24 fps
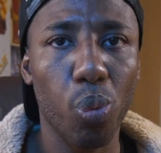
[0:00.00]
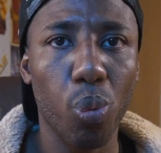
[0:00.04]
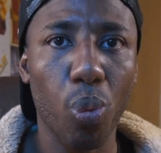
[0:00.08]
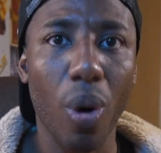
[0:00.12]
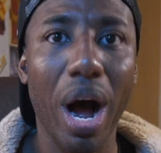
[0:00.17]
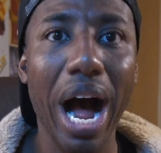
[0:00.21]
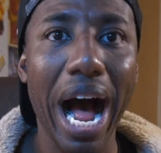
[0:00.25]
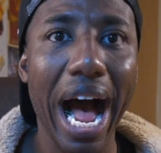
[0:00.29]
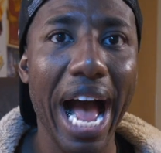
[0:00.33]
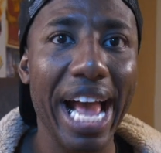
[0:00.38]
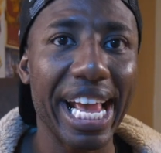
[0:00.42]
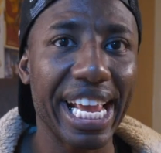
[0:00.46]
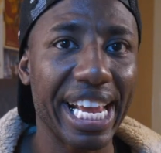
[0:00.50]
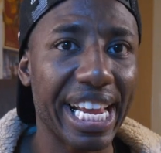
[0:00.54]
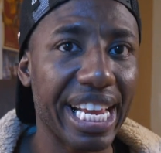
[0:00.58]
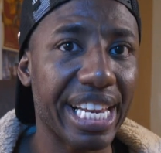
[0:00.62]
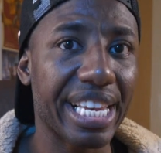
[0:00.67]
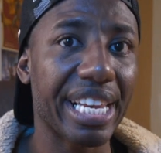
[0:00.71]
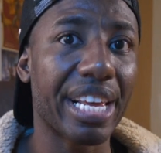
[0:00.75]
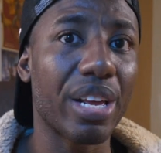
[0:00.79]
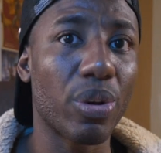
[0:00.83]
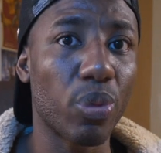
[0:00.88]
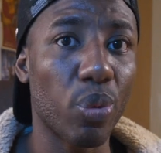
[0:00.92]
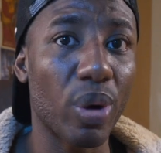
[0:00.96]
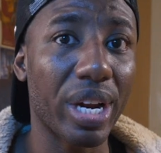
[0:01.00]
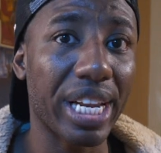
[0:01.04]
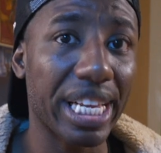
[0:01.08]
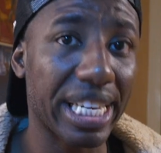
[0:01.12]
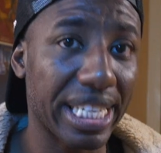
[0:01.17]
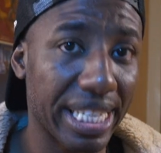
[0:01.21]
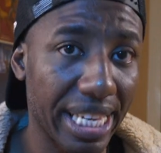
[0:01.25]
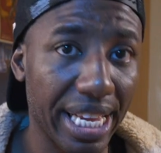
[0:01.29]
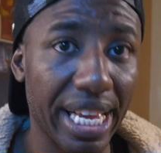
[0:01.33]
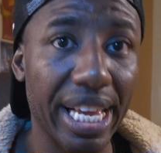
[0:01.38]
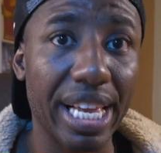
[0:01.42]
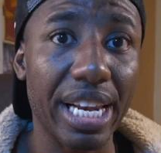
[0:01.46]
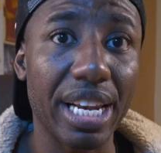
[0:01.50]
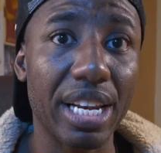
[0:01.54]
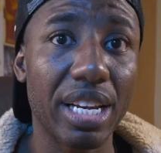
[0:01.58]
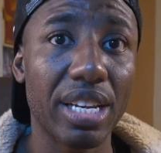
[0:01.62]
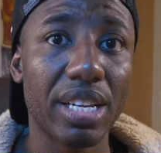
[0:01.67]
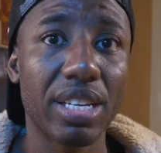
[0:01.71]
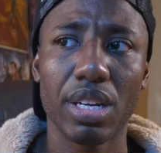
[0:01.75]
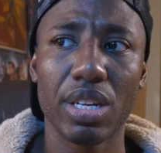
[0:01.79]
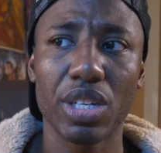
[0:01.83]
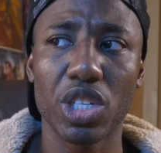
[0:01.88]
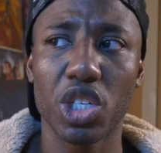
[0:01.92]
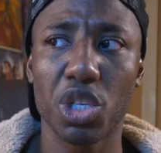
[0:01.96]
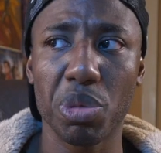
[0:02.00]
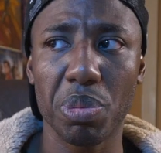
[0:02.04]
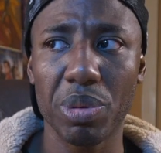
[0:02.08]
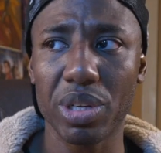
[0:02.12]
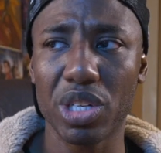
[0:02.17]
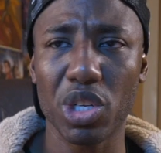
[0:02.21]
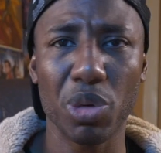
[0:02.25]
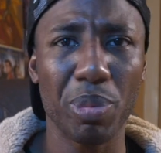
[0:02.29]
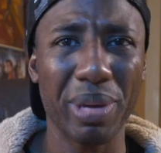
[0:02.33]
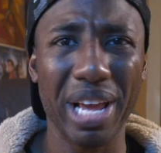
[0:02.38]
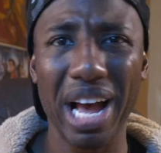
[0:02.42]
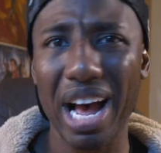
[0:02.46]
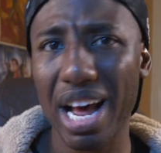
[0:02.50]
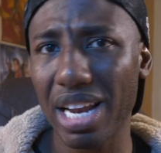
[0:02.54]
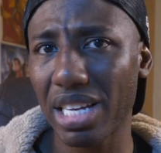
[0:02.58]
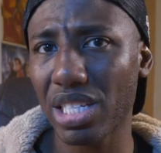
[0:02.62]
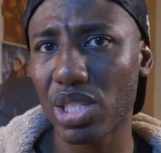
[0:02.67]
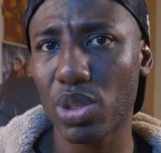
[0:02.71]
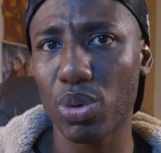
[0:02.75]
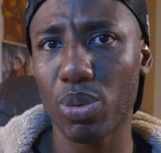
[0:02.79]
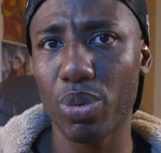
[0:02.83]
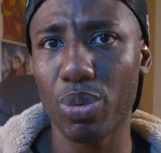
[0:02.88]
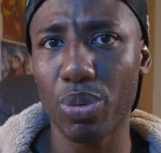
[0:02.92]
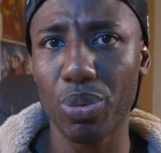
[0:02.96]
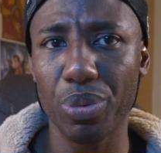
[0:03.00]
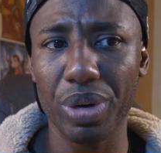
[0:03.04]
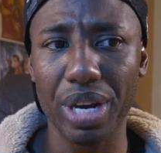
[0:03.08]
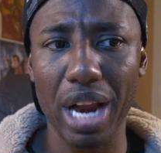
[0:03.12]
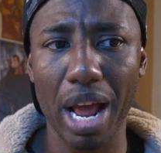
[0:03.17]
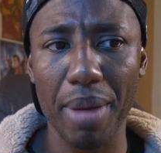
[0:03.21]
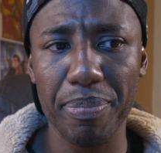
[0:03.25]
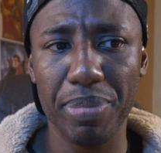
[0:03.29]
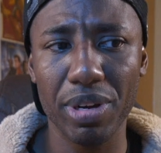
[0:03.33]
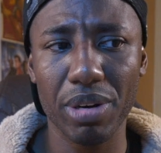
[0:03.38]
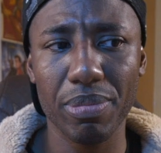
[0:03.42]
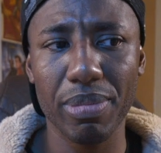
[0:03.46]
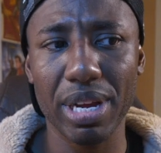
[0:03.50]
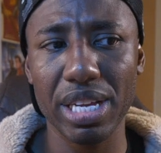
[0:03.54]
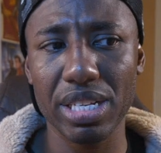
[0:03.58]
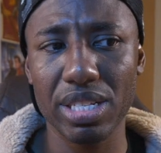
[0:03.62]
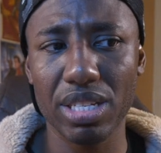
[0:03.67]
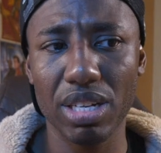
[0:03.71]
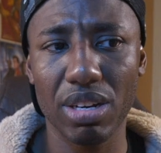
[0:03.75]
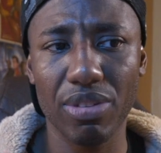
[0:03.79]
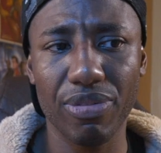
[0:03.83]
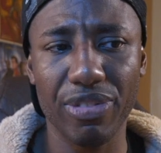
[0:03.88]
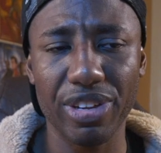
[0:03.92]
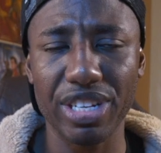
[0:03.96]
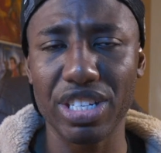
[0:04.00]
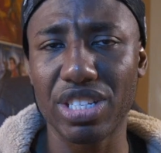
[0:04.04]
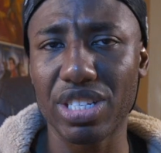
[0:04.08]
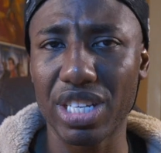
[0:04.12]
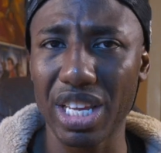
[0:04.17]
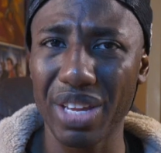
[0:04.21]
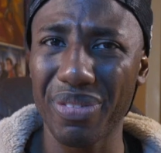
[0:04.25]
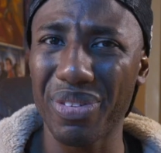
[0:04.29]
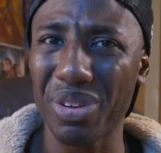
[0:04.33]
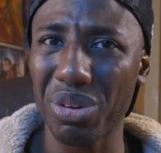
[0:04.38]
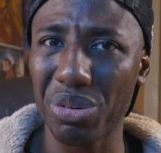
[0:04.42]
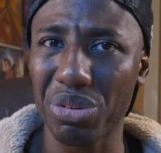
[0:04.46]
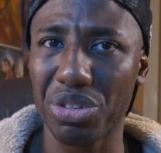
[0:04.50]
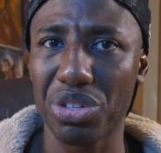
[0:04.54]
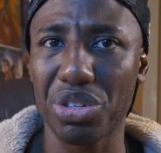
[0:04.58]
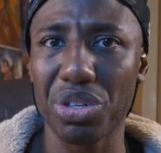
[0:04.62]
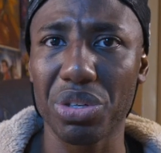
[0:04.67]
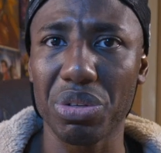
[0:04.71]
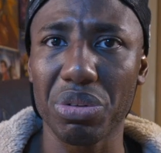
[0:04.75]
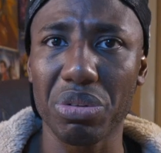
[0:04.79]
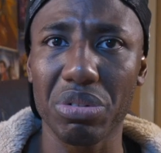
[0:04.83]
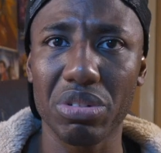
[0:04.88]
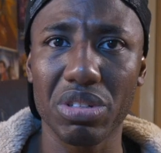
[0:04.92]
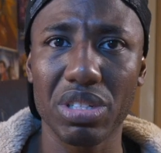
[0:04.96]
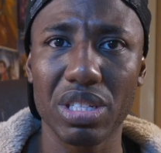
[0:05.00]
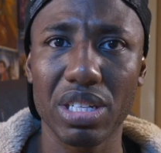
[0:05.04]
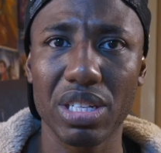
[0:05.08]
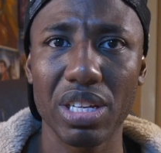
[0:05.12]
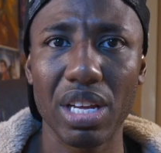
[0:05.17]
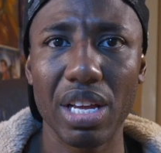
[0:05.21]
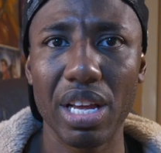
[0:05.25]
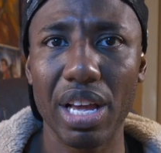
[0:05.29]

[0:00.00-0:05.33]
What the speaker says: why he did what he did. To be honest, when I put myself in Steve Yoo's shoes,